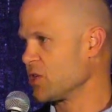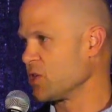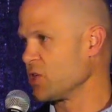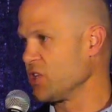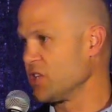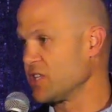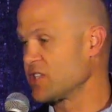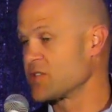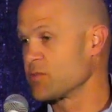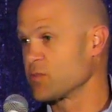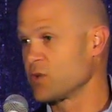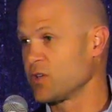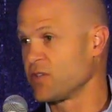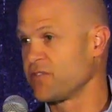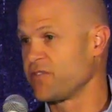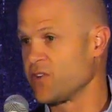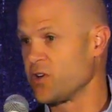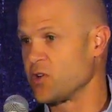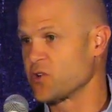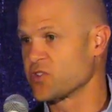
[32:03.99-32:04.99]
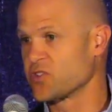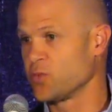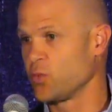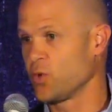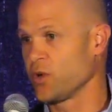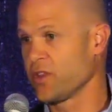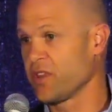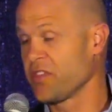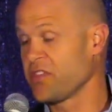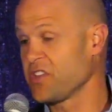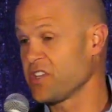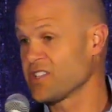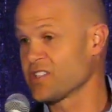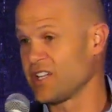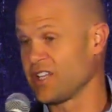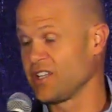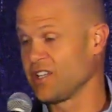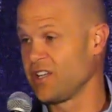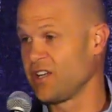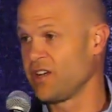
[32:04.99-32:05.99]
You need some good folks. And one of the things
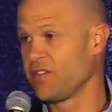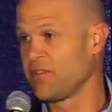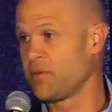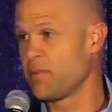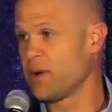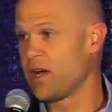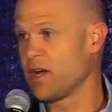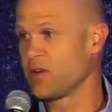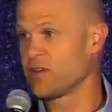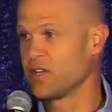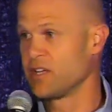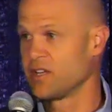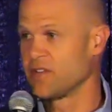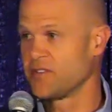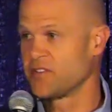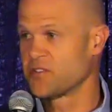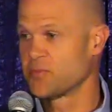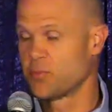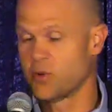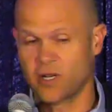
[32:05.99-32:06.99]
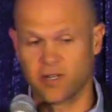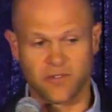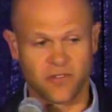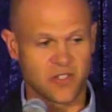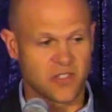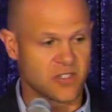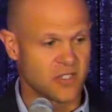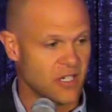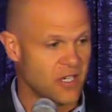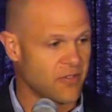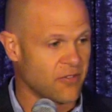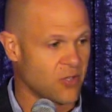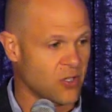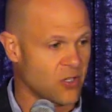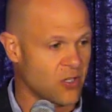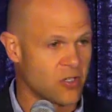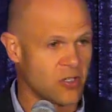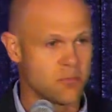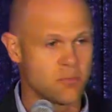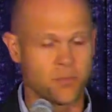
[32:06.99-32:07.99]
I love about this breakfast that I've
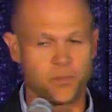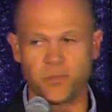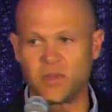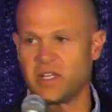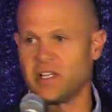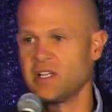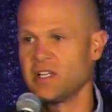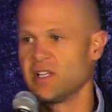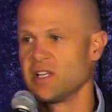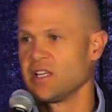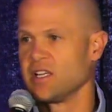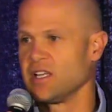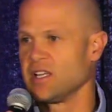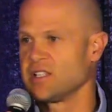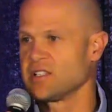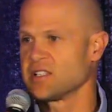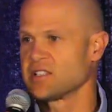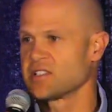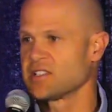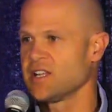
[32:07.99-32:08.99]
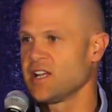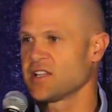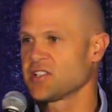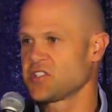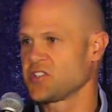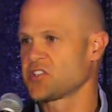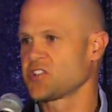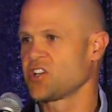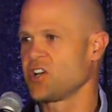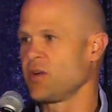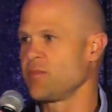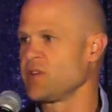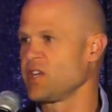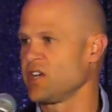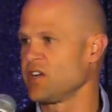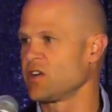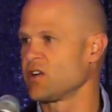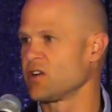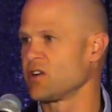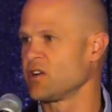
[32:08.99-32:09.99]
heard is it's not just come
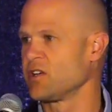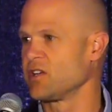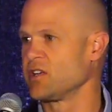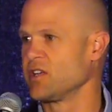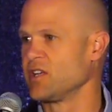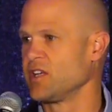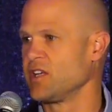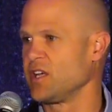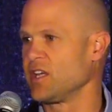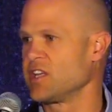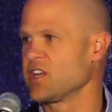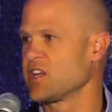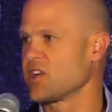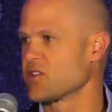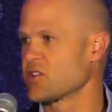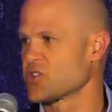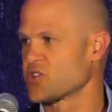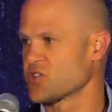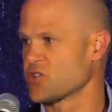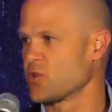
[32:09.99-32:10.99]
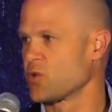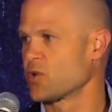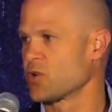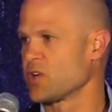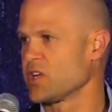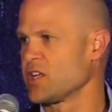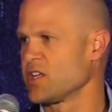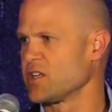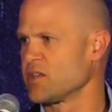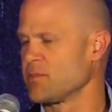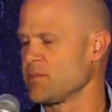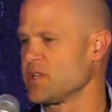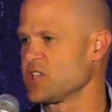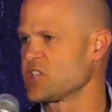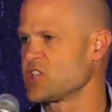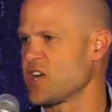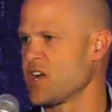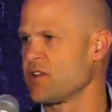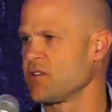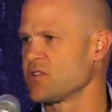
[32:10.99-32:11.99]
here and hear a story and be
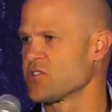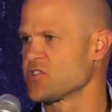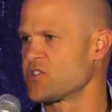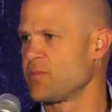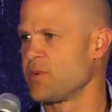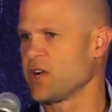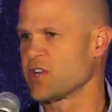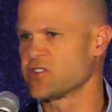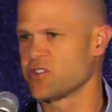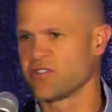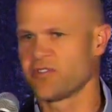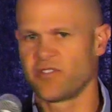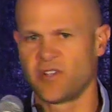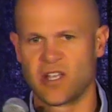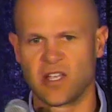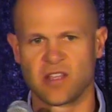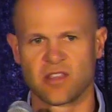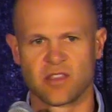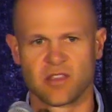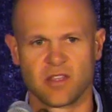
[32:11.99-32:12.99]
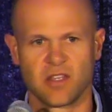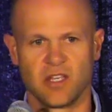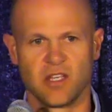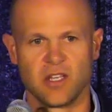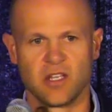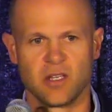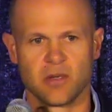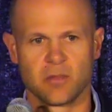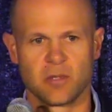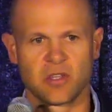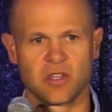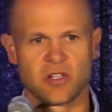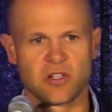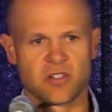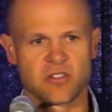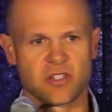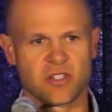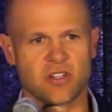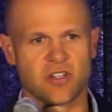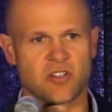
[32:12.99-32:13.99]
challenged about your faith, but
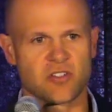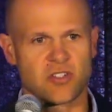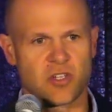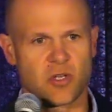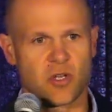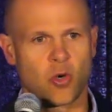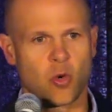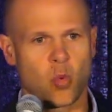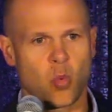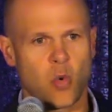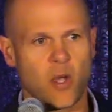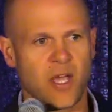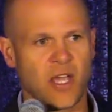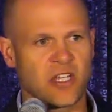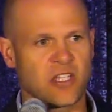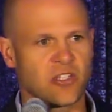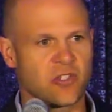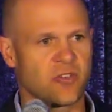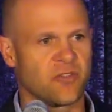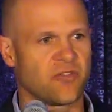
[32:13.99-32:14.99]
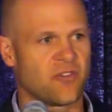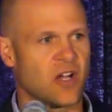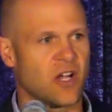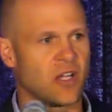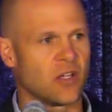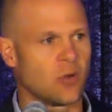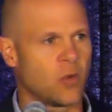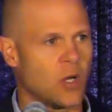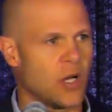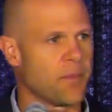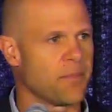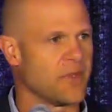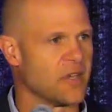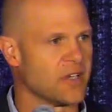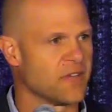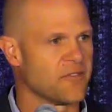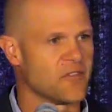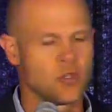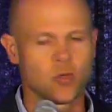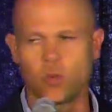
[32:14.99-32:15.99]
there's a way to follow up, that
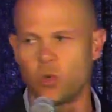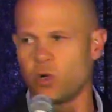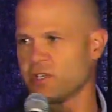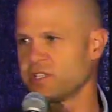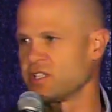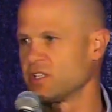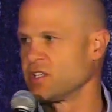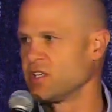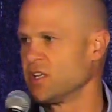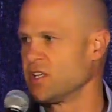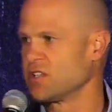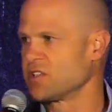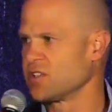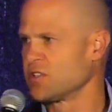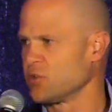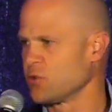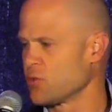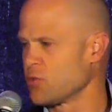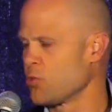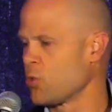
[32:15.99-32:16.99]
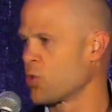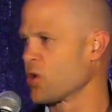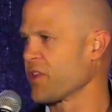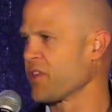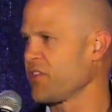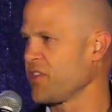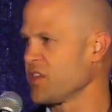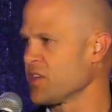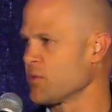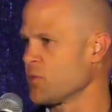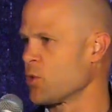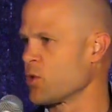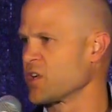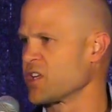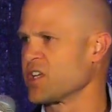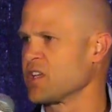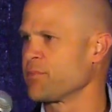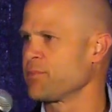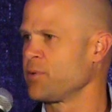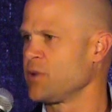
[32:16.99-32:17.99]
if you want to learn more, to think more, to
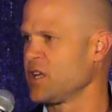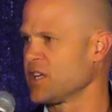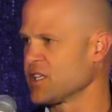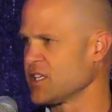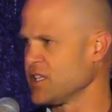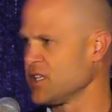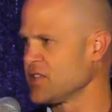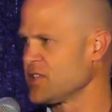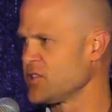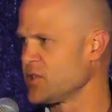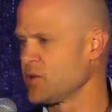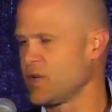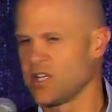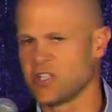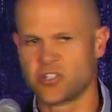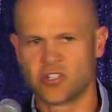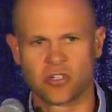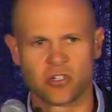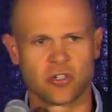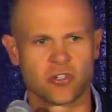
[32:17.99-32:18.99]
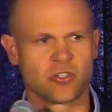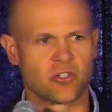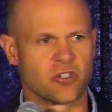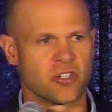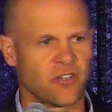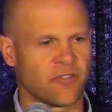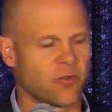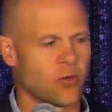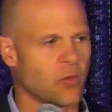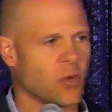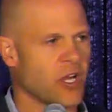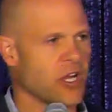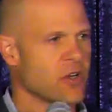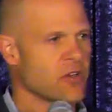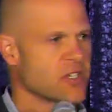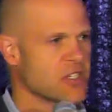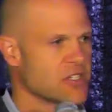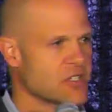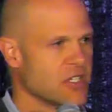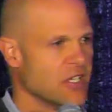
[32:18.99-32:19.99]
get plugged into a church or different
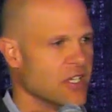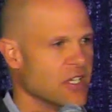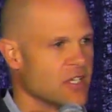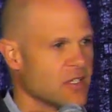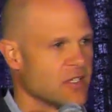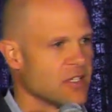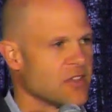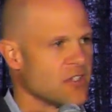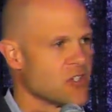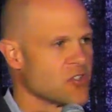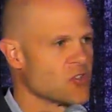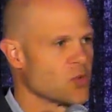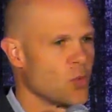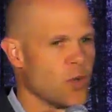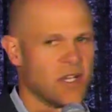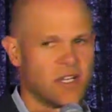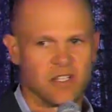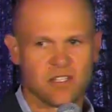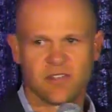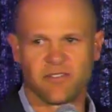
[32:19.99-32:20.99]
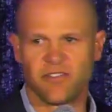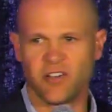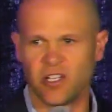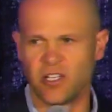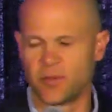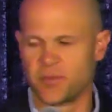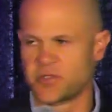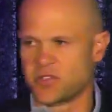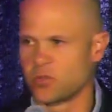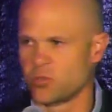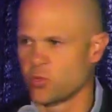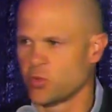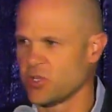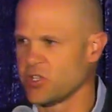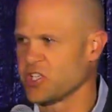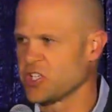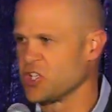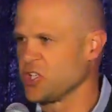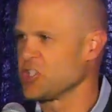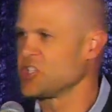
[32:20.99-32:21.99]
areas, that there's a way to develop some
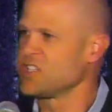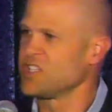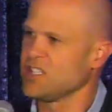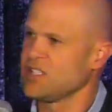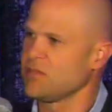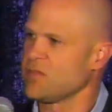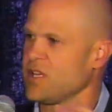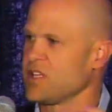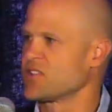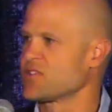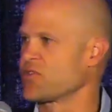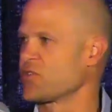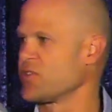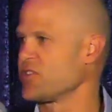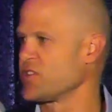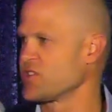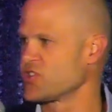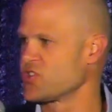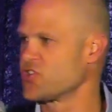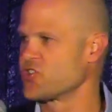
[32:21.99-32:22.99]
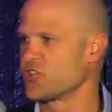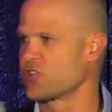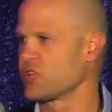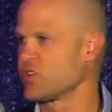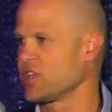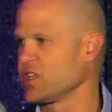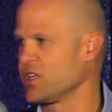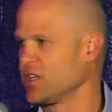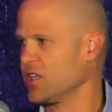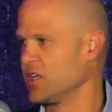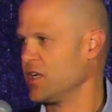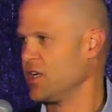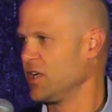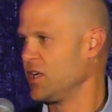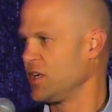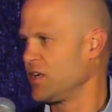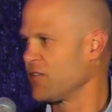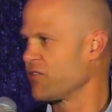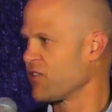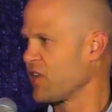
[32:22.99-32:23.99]
really good teammates for this journey
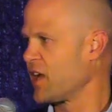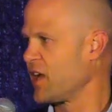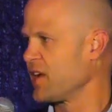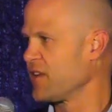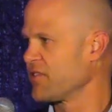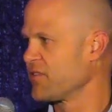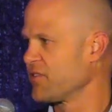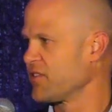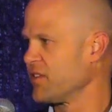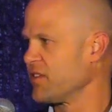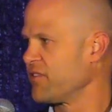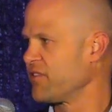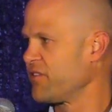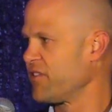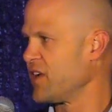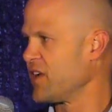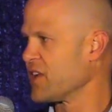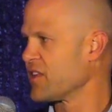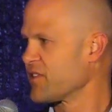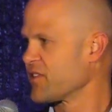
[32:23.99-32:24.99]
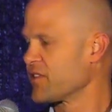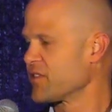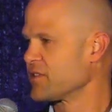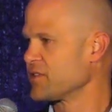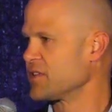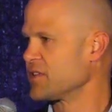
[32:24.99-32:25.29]
of life and faith.